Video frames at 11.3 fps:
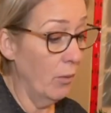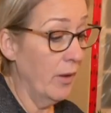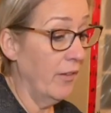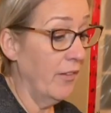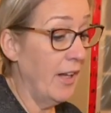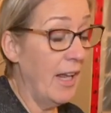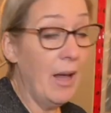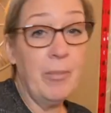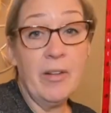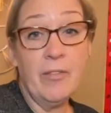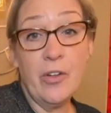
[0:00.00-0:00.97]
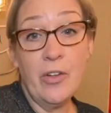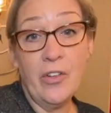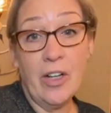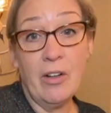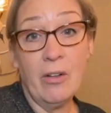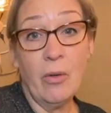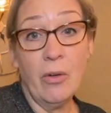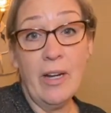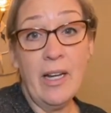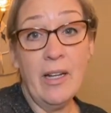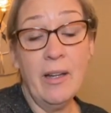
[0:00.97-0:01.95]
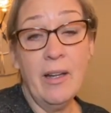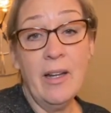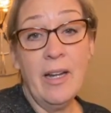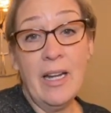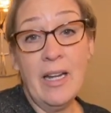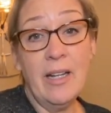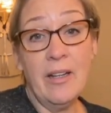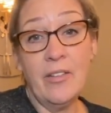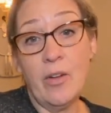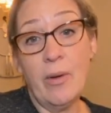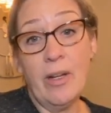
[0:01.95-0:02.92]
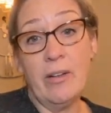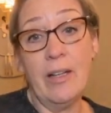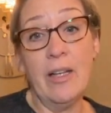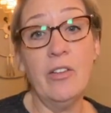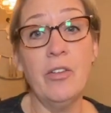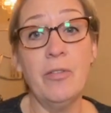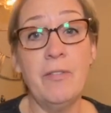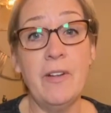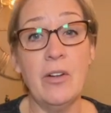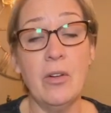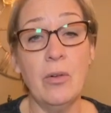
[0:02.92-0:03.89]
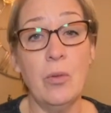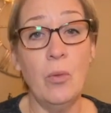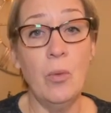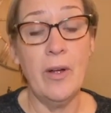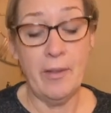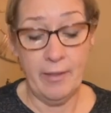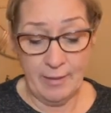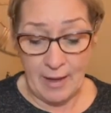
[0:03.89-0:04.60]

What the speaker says: What's going to happen if you're using chlorine, it is going to interfere with